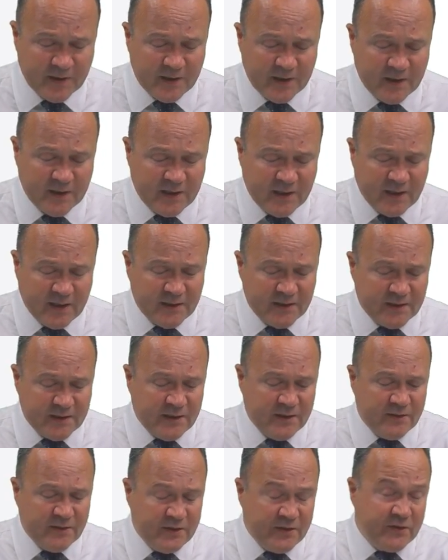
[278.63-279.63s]
And
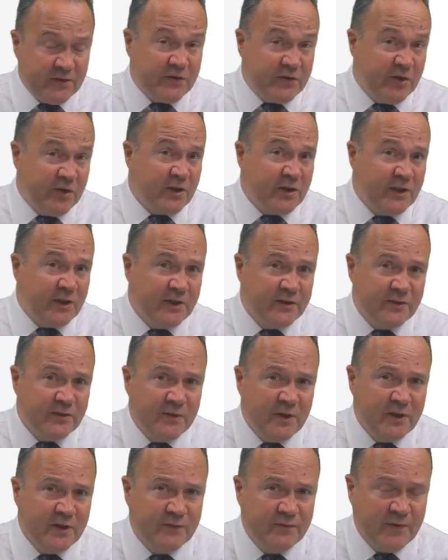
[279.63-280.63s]
it certainly is
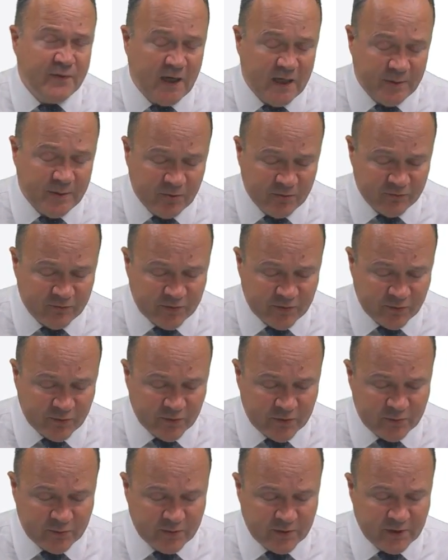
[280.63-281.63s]
a valuable
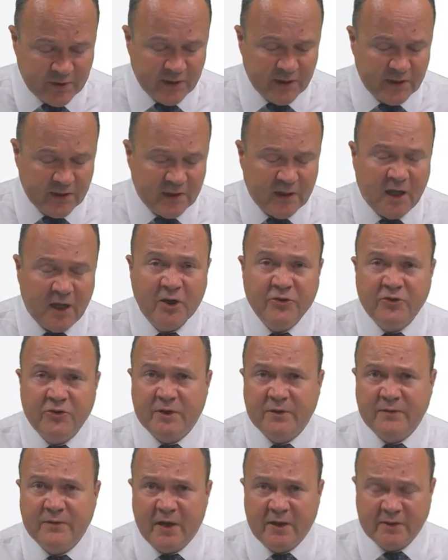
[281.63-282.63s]
resource with
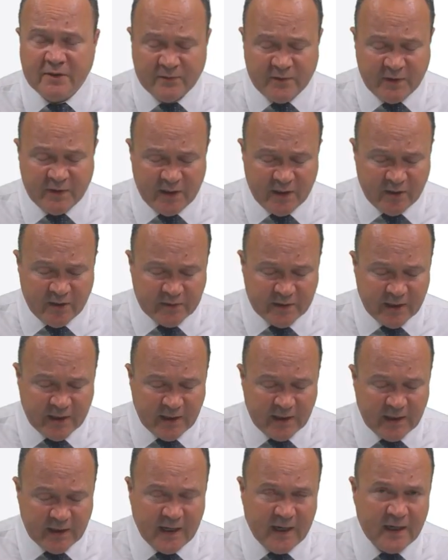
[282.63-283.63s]
hundreds of hours of videos
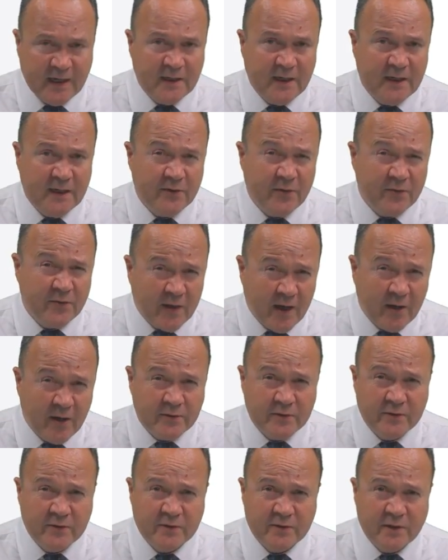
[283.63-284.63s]
and
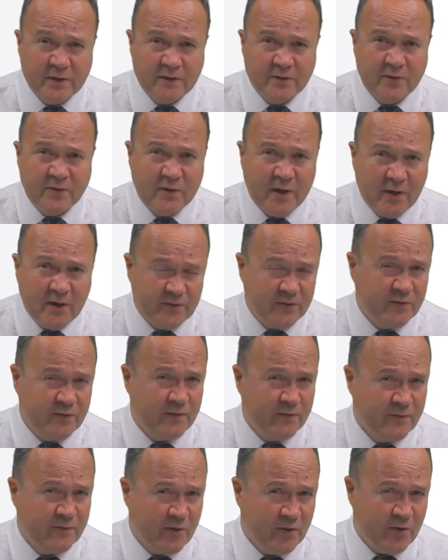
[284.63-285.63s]
thousands
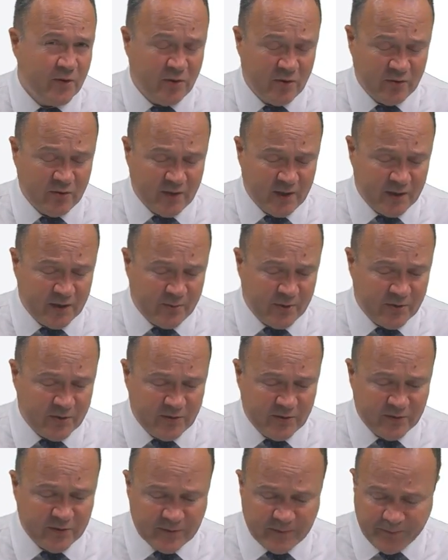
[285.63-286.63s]
of online
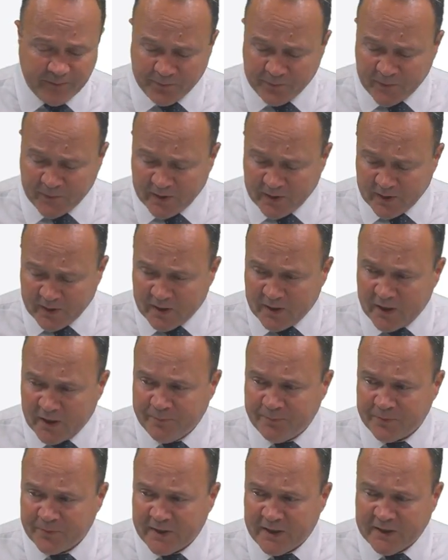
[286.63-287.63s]
questions.
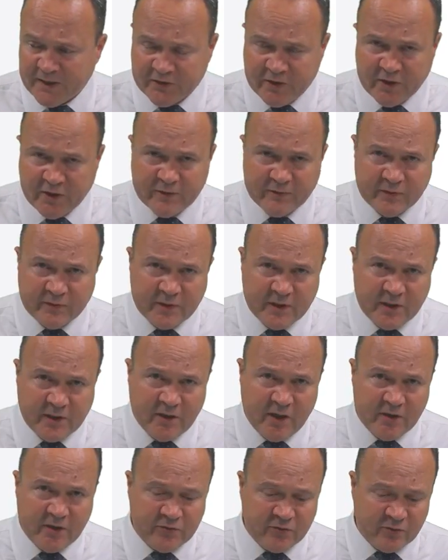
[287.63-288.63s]
In terms of
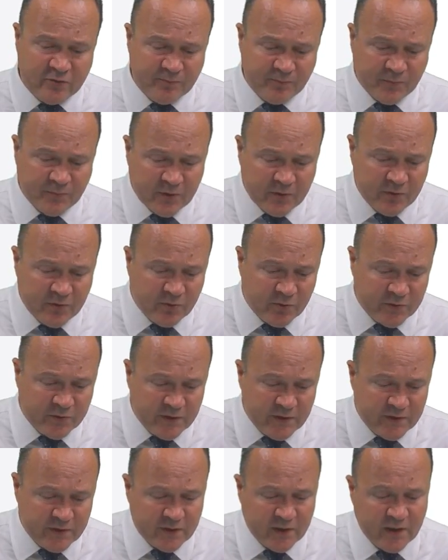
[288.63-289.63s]
classroom
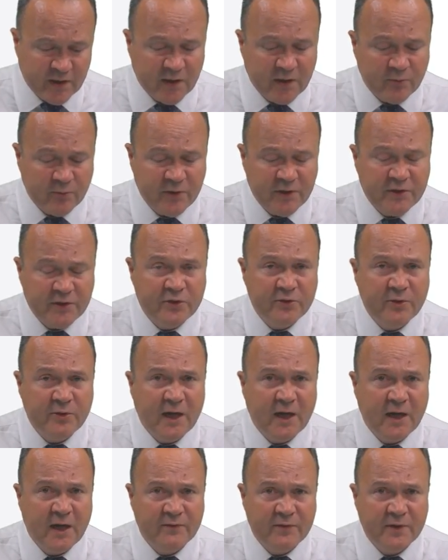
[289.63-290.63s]
courses, we do
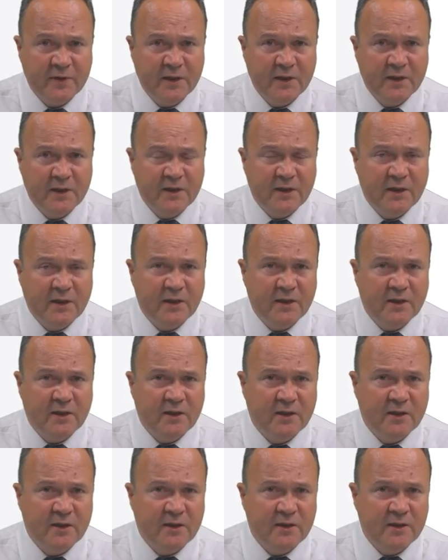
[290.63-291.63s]
have
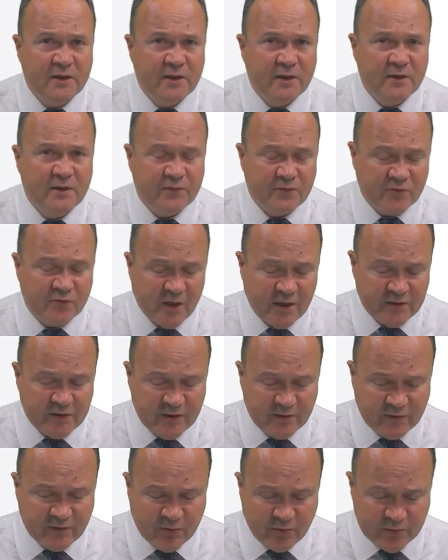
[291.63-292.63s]
a variety
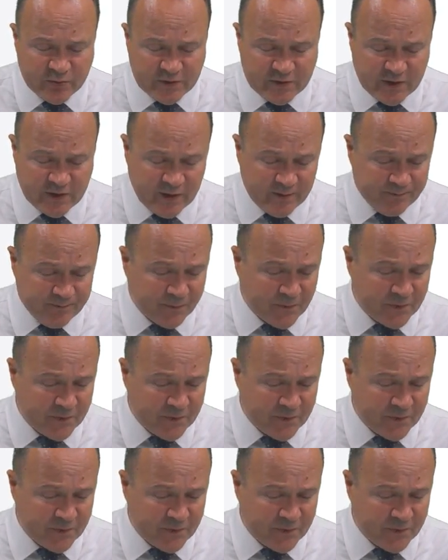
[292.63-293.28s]
of courses here.